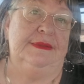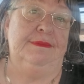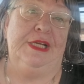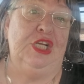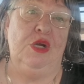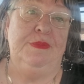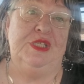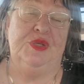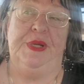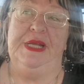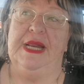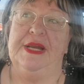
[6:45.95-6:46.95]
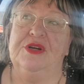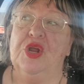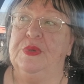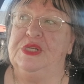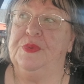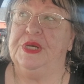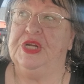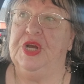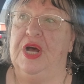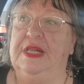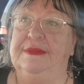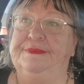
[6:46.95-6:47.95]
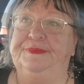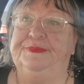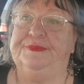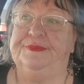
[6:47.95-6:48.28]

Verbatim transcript: my go-between, I don't know what you want to call him.